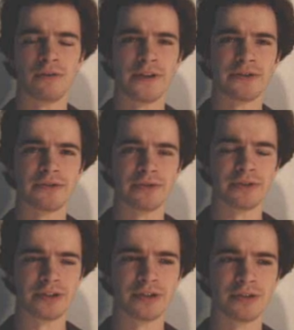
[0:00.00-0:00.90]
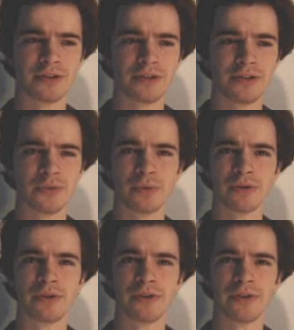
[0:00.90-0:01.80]
Eventually, his
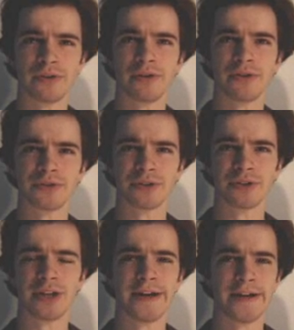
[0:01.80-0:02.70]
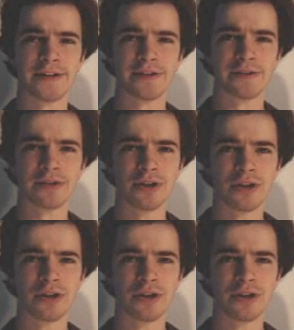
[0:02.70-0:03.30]
world and hers collide in